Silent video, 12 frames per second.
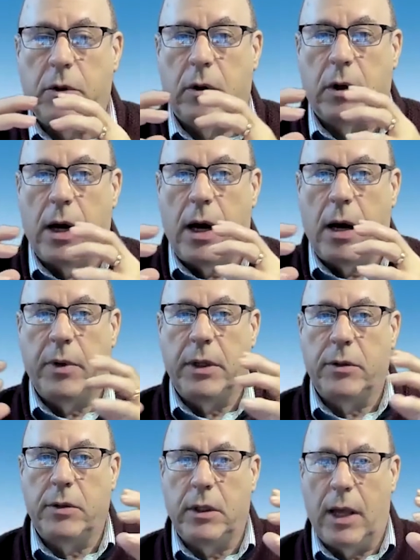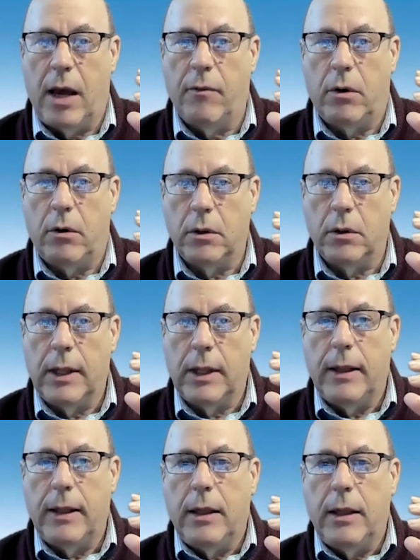a competency level
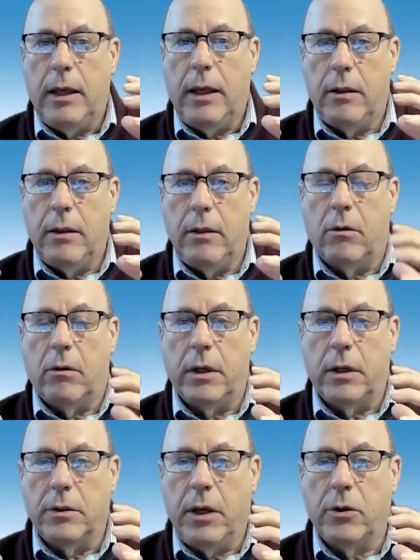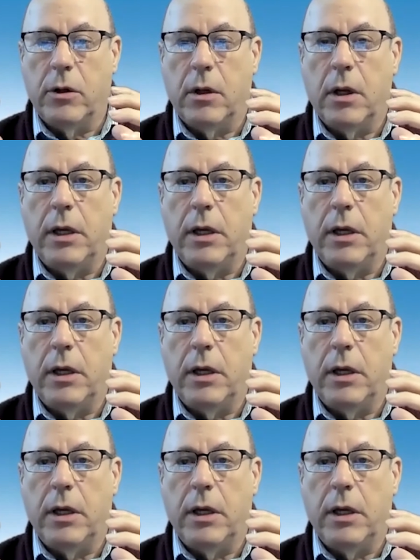in their organization.